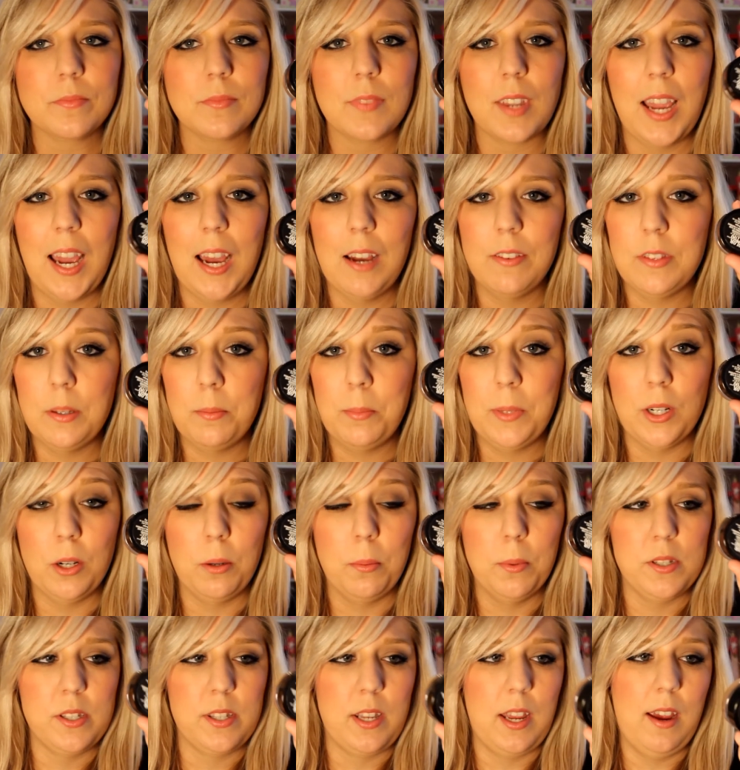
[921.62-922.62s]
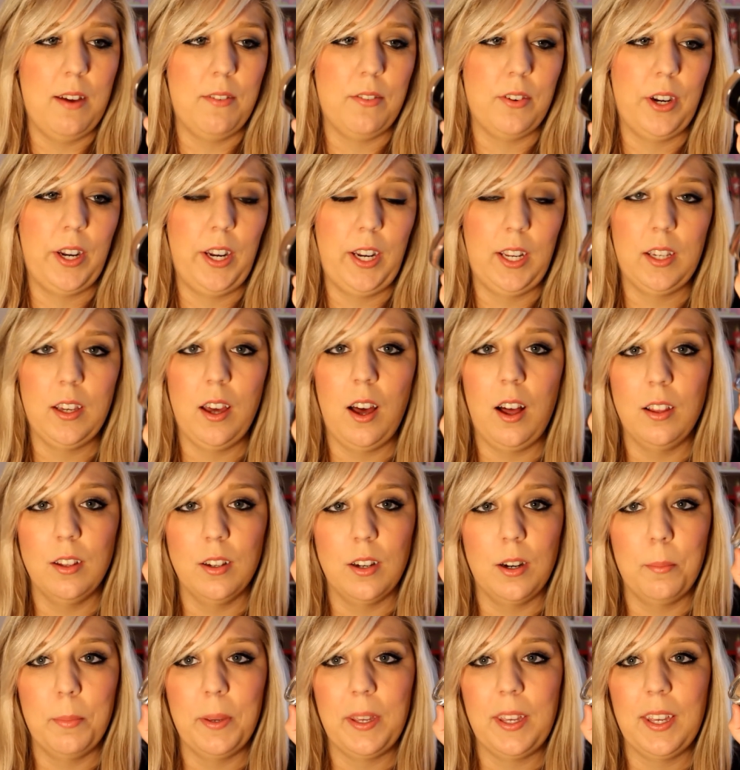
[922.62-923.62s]
I have them in almost every
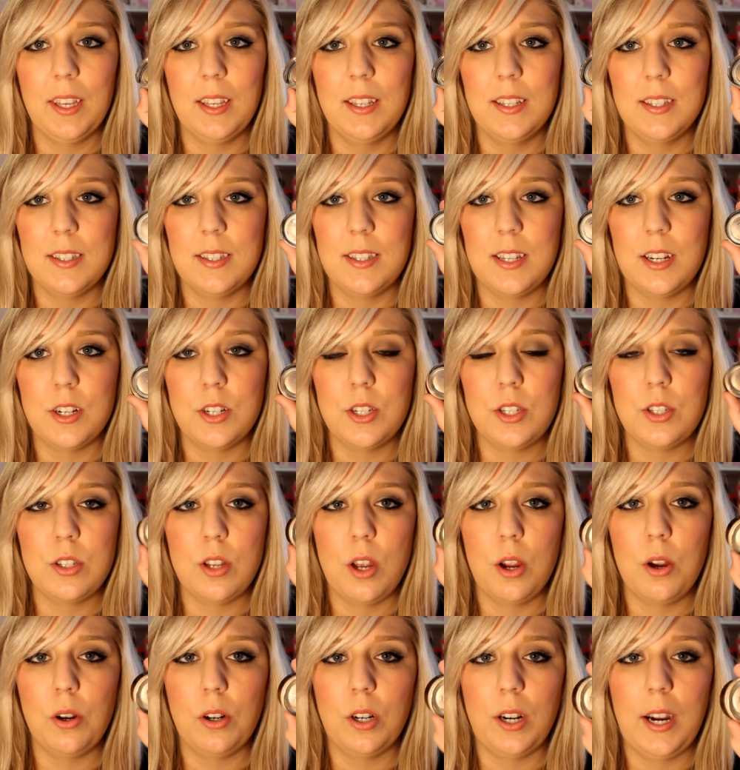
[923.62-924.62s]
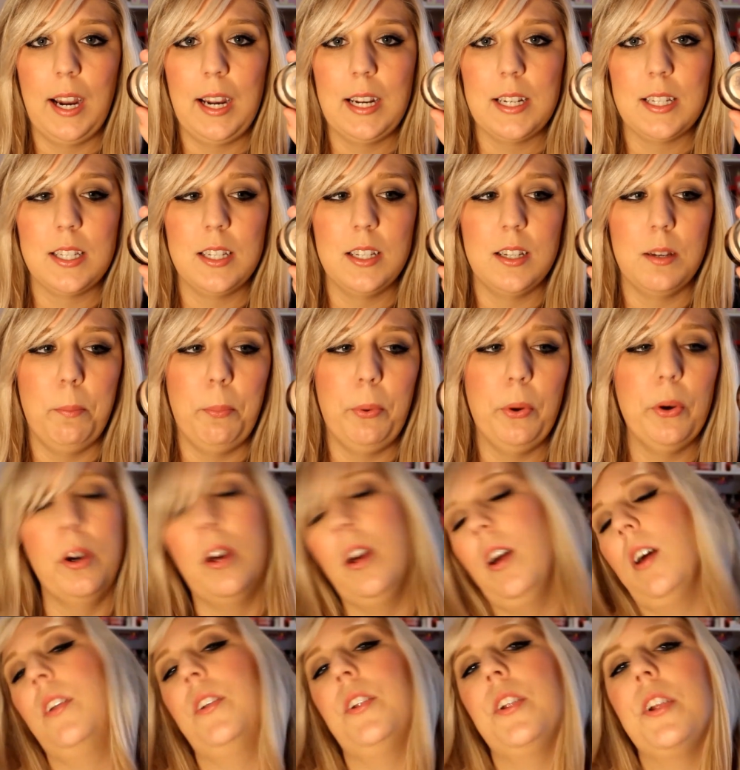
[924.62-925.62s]
color because they're so great to
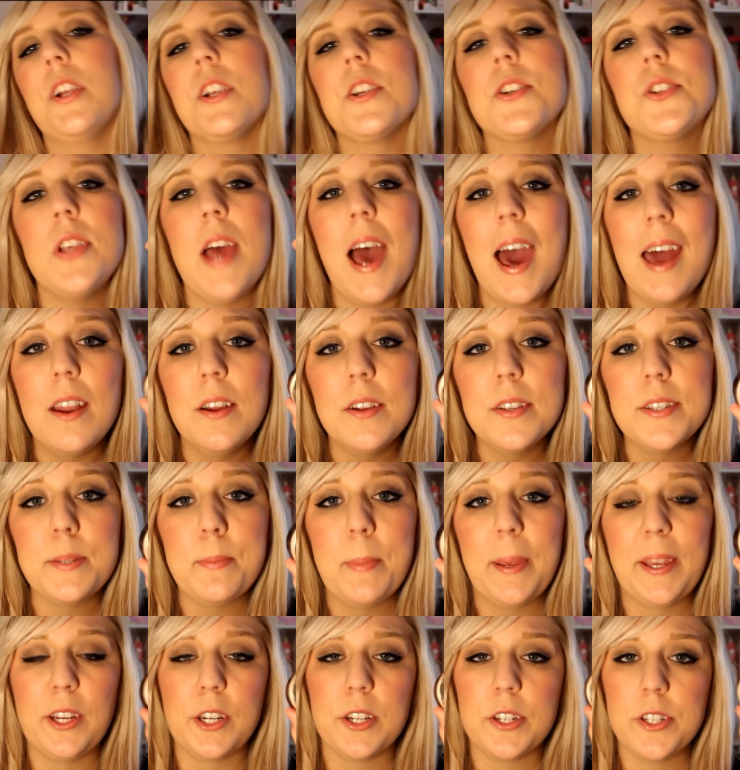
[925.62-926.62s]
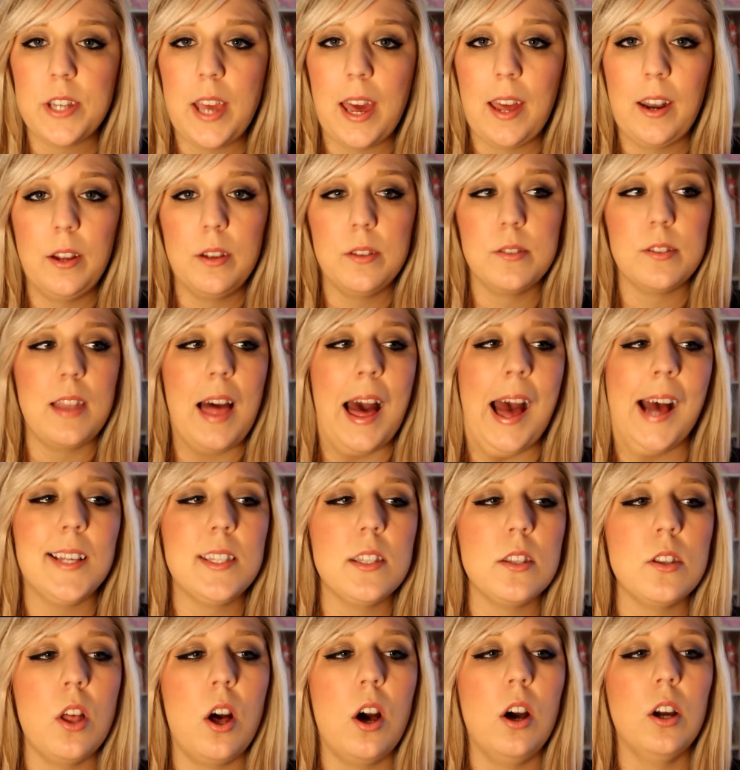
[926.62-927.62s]
put under your shadows to make your shadows
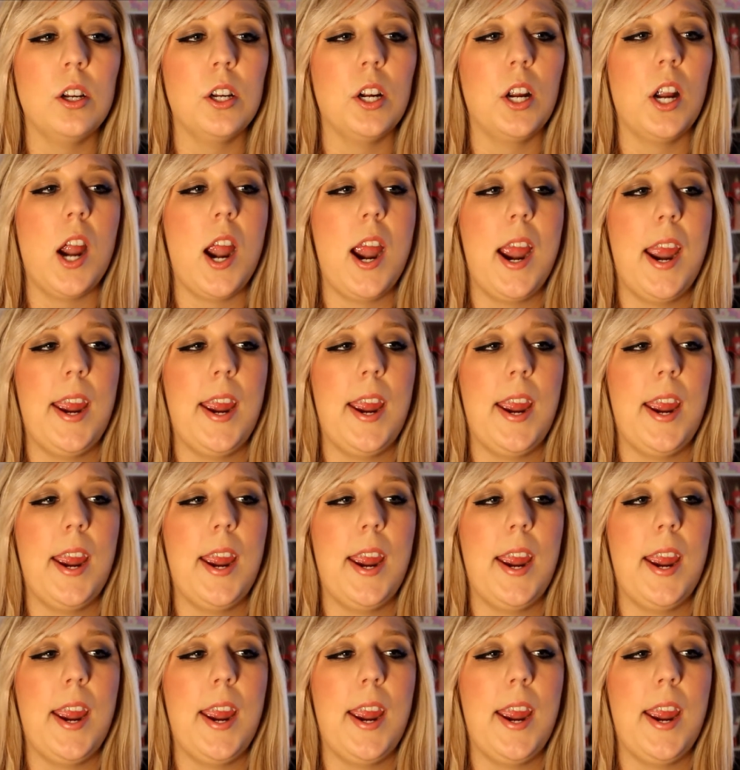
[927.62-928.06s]
last longer